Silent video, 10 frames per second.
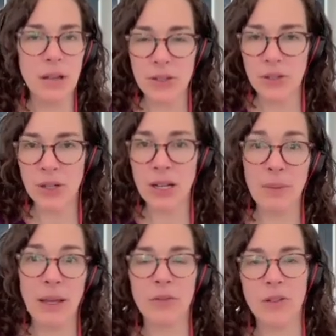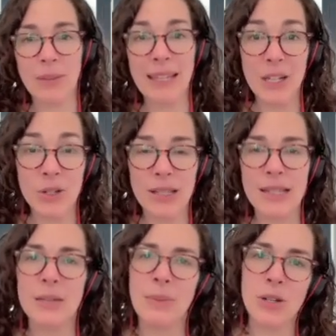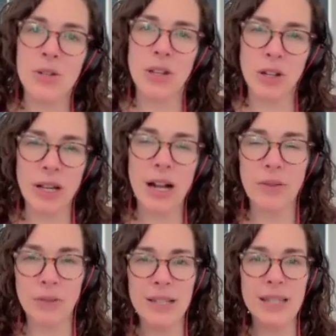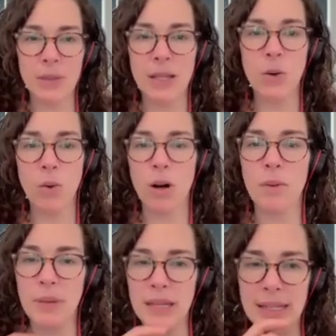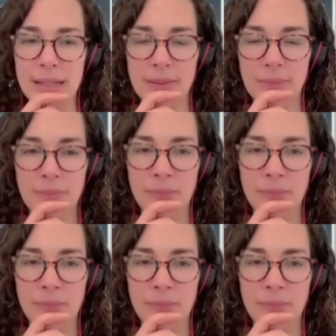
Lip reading: a certain amount from each list to make sure that you're covering some of the core pieces.